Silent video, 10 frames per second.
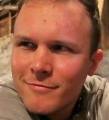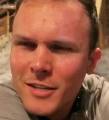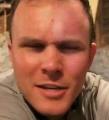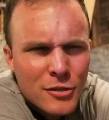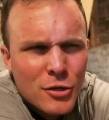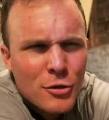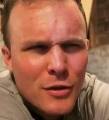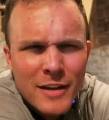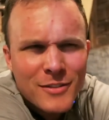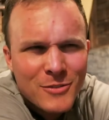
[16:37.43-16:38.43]
Tell you the
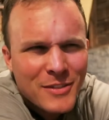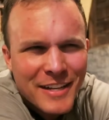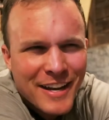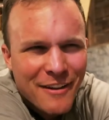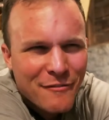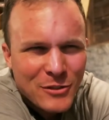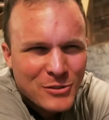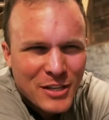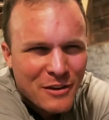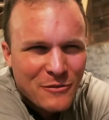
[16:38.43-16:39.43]
truth, I don't think I feel
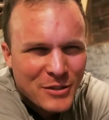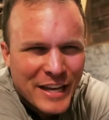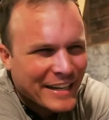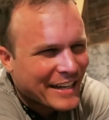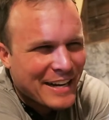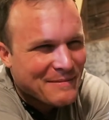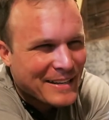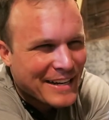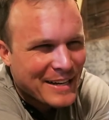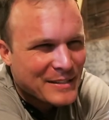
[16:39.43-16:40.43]
safe with that guy in
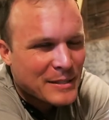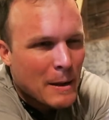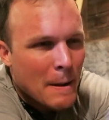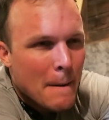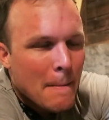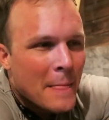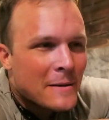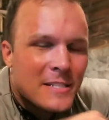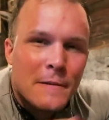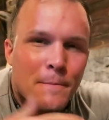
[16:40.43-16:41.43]
my house.
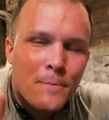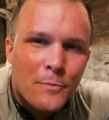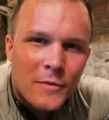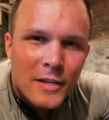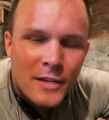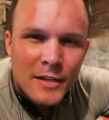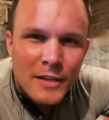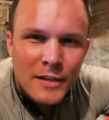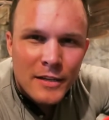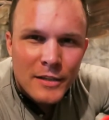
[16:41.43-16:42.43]
See,
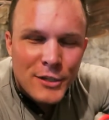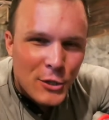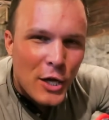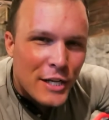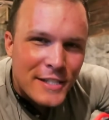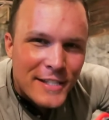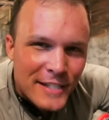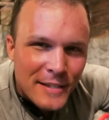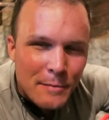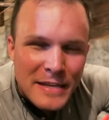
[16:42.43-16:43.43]

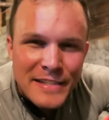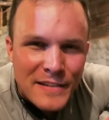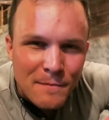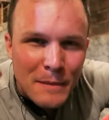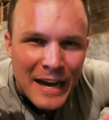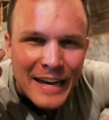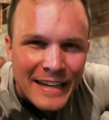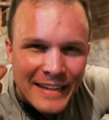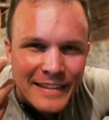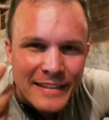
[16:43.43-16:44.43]
trust, peace of
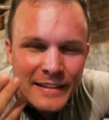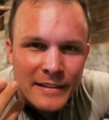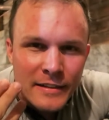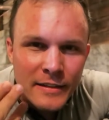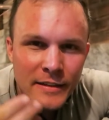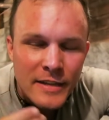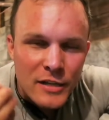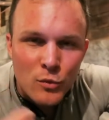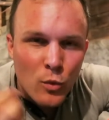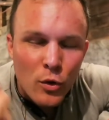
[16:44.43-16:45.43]
mind
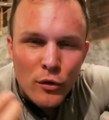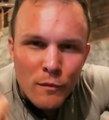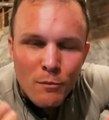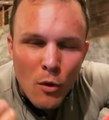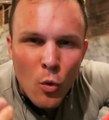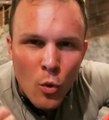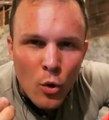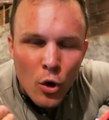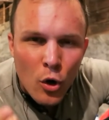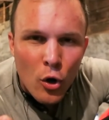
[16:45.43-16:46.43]
is worth
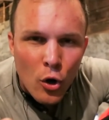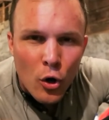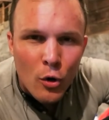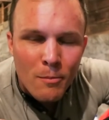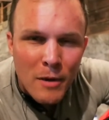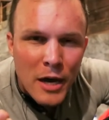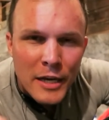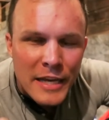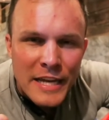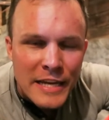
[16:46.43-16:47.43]
more
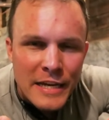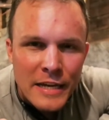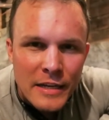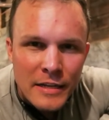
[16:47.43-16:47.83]
money